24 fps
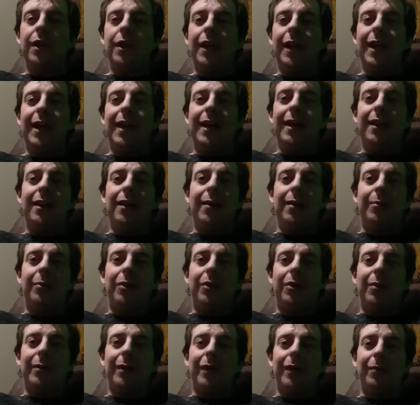edit and
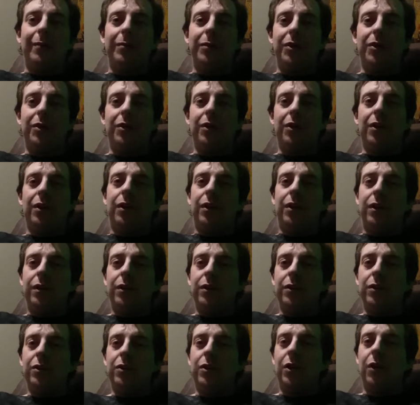upload on my computer.
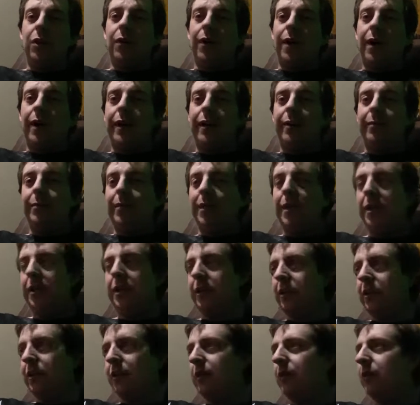So I am
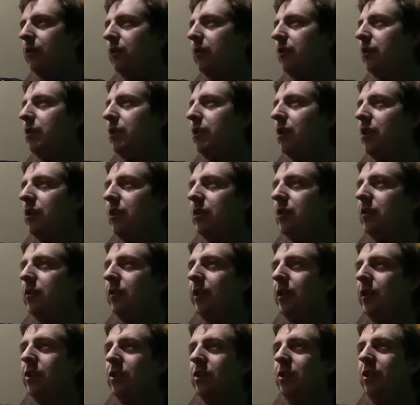here just to
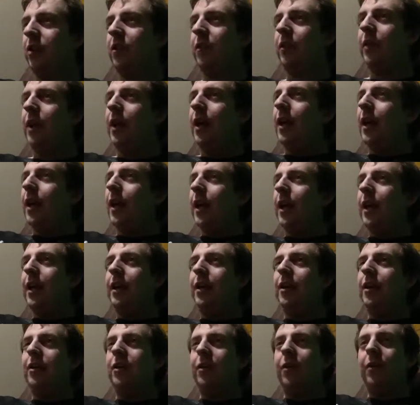let you know, hey,
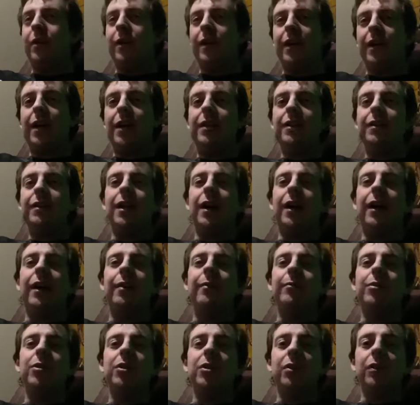you know what, guys? I
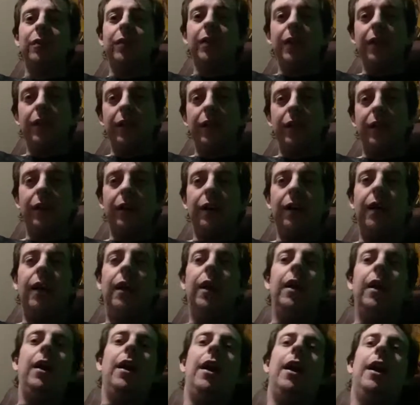am still here.
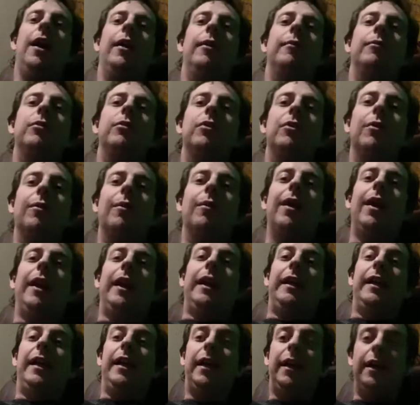I am doing what I
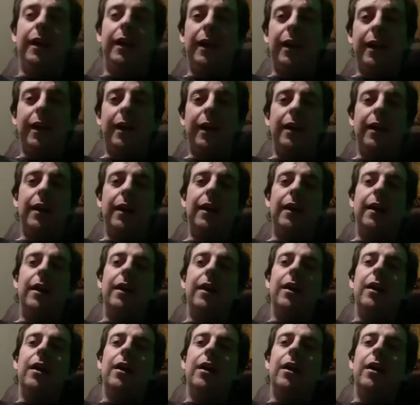can,
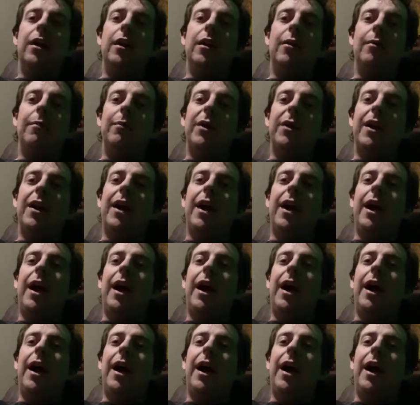but